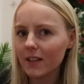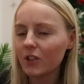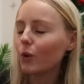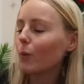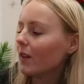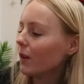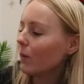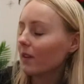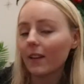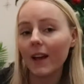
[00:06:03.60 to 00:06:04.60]
and she really,
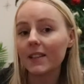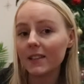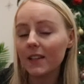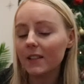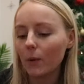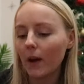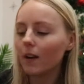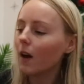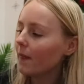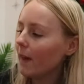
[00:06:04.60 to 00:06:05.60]
really likes these, so I
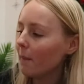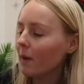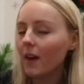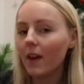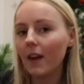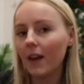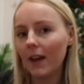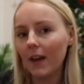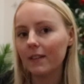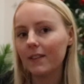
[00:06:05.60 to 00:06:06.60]
got them.
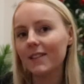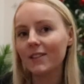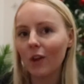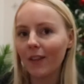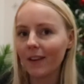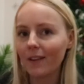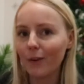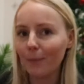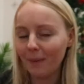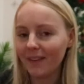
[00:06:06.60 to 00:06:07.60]
And this is not like
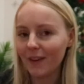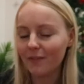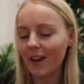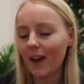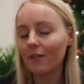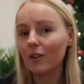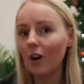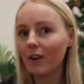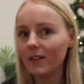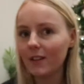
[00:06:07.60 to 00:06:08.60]
her big gift I've
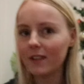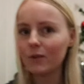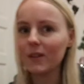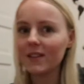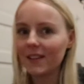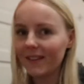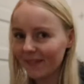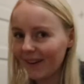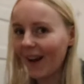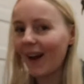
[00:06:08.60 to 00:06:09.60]
gotten. As you can see,
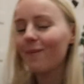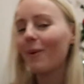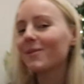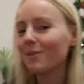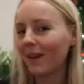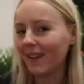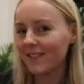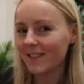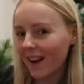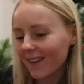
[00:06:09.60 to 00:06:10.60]
I have most of my gifts
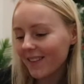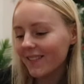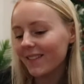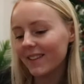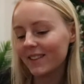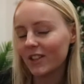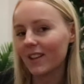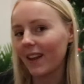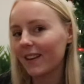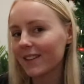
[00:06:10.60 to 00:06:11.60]
done. This is just
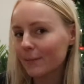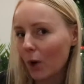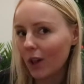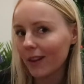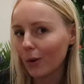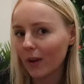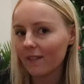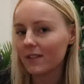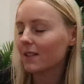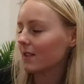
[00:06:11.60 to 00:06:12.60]
like small little
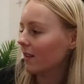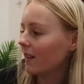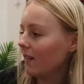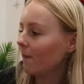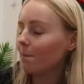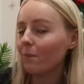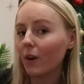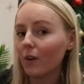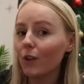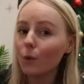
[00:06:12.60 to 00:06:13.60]
gifts that
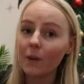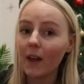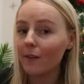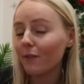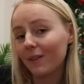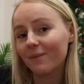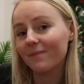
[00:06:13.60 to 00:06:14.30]
are cute and fun.